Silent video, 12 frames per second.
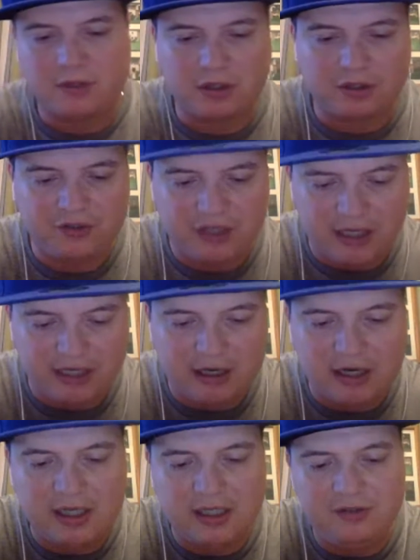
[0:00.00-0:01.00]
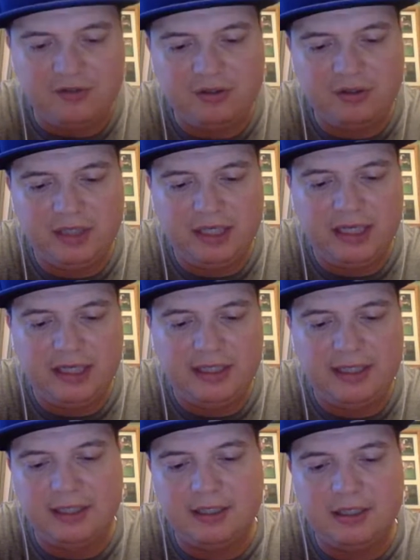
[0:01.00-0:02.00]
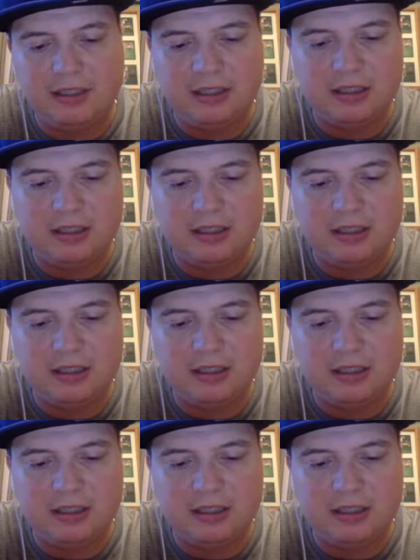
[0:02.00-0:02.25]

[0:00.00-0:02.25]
cards that I got into, he did